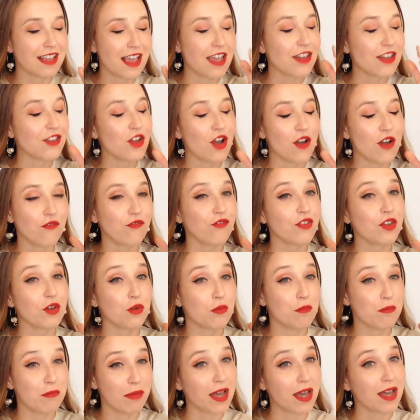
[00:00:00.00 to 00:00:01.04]
And not
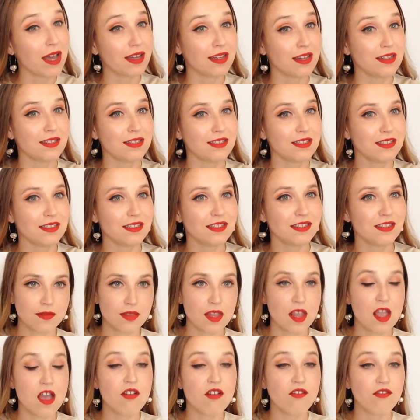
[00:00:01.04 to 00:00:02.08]
feel bad.
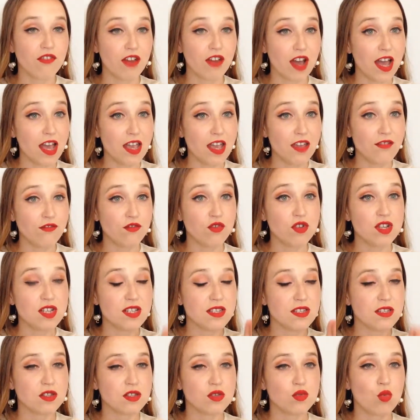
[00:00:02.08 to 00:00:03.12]
Five
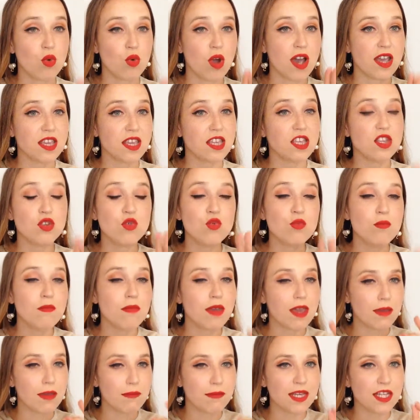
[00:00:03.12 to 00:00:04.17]
reasons why you
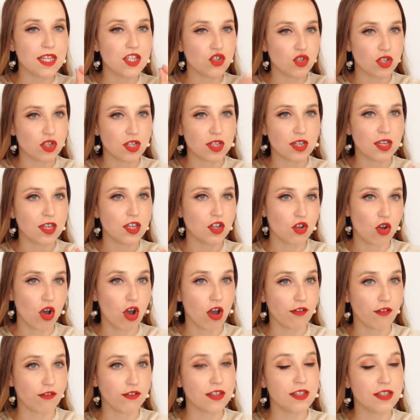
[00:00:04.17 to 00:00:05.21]
may be drinking
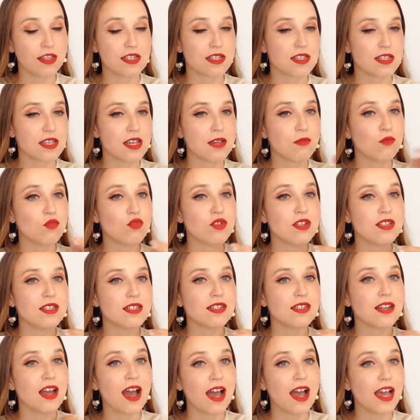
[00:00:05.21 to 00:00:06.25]
coffee. The same
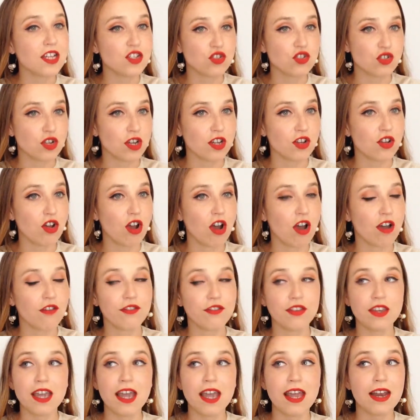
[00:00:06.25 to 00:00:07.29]
reason I drank
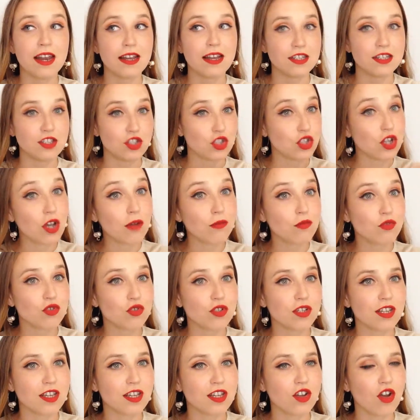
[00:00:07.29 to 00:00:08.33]
coffee and I stopped
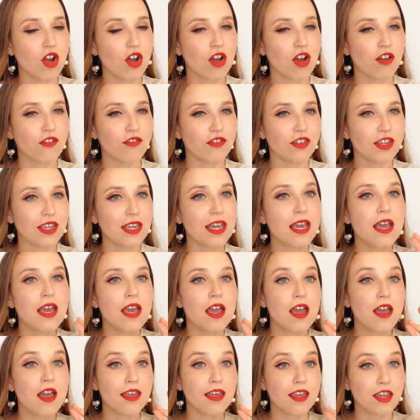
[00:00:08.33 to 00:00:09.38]
drinking coffee.
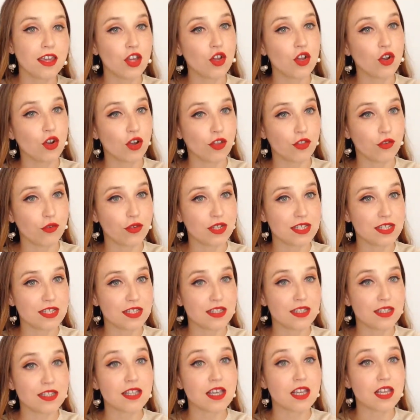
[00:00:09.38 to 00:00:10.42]
Here are the
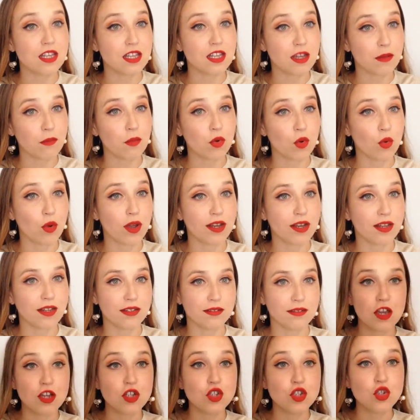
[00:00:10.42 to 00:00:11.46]
reasons. Number one,
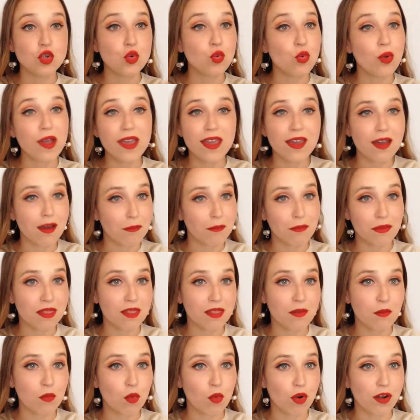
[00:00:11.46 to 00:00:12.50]
to wake up
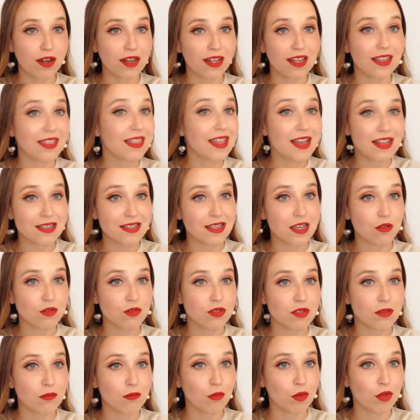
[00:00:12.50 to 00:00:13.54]
in the morning. That's how
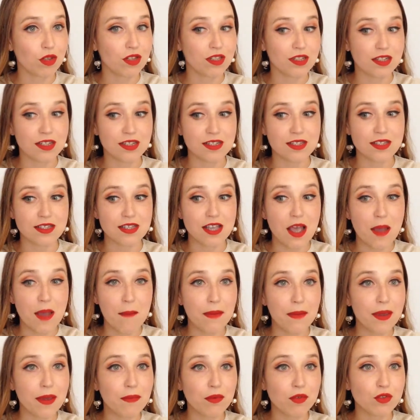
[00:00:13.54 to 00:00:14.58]
simple it is.
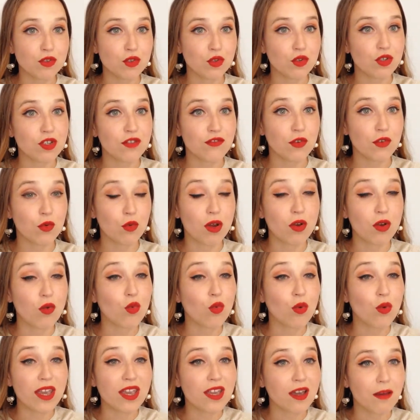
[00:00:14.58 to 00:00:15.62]
People don't even want
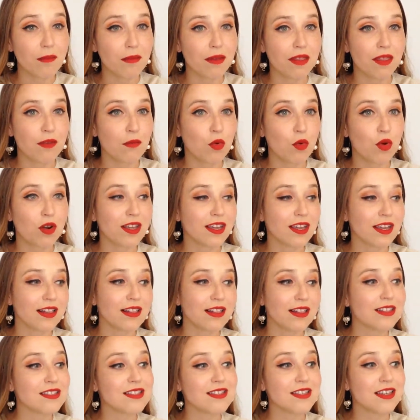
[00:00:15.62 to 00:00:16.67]
to wake up in the morning
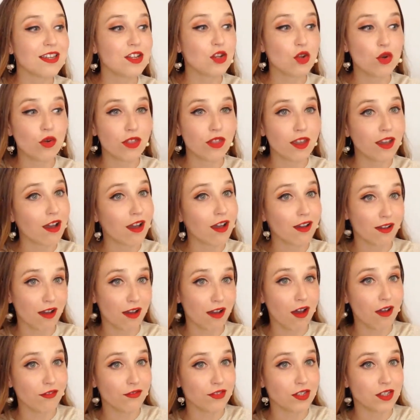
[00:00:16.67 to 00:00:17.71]
unless they know they got
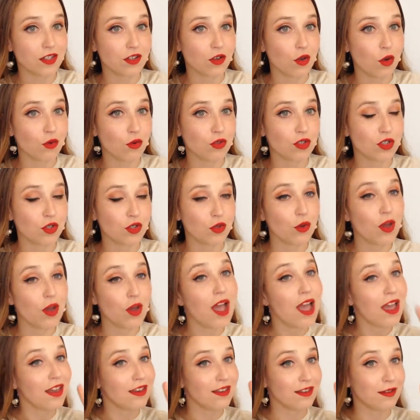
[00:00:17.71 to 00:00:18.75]
coffee to go to.
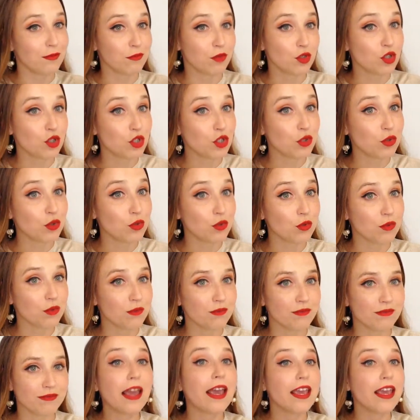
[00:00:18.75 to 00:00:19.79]
Number two,
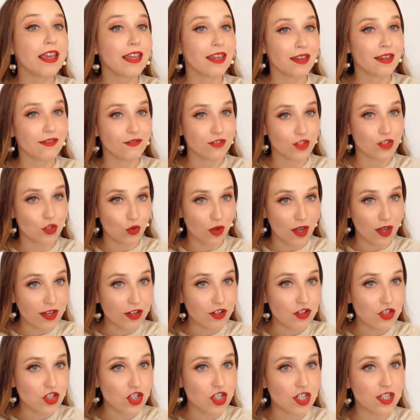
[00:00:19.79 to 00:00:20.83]
it gives you
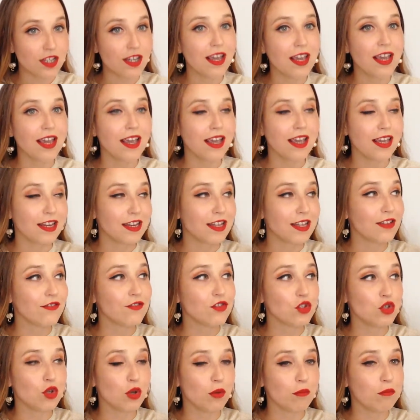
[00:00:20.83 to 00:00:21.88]
energy. It
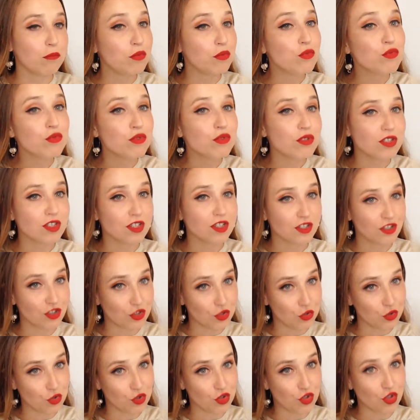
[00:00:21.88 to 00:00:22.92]
gives you a boost
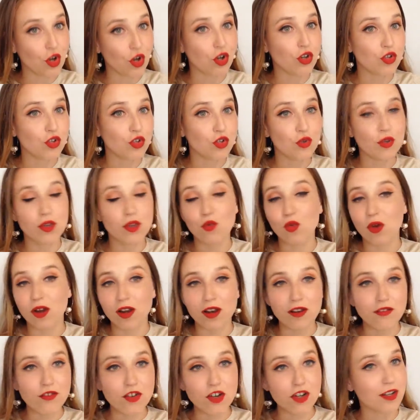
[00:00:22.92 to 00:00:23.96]
to start doing
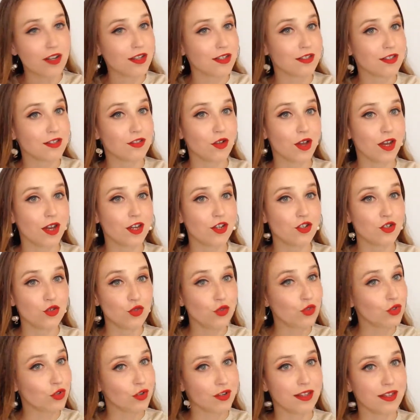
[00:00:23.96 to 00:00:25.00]
whatever it is you gotta do
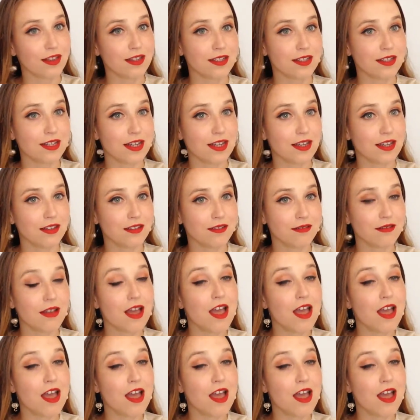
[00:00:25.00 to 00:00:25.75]
during the day.